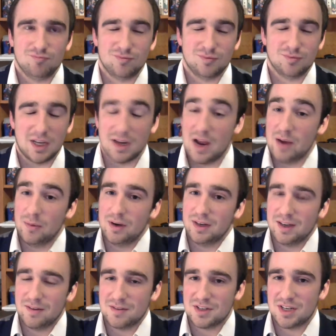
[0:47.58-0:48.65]
kind of wanted to
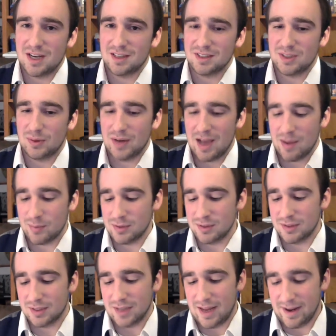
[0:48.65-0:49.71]
give it a shot, see what
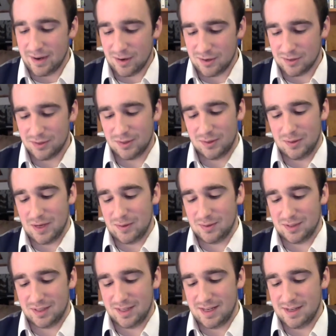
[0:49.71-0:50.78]
happens, and also it
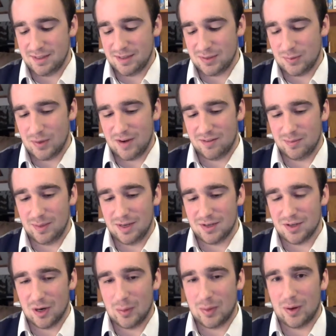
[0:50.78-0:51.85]
was the easiest way for me to
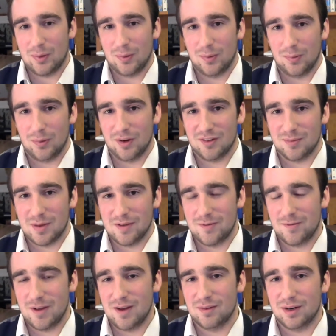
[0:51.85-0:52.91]
talk about one of my
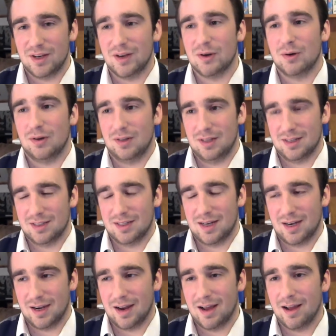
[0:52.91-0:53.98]
favorite Heroclix that
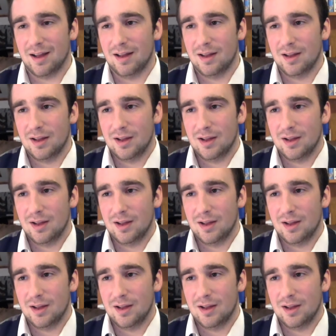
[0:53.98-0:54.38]
I got,